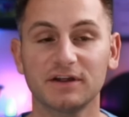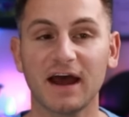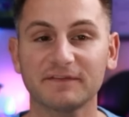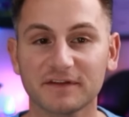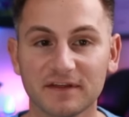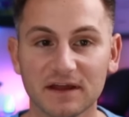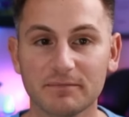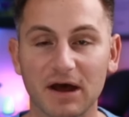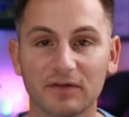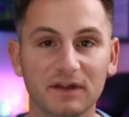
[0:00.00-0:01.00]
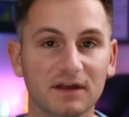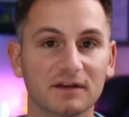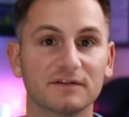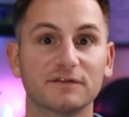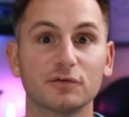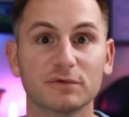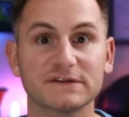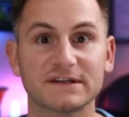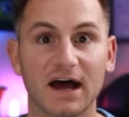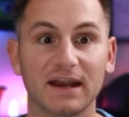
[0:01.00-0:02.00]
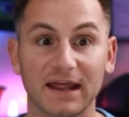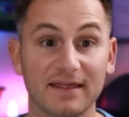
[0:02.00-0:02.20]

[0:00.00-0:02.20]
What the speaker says: you have to think about the consumer side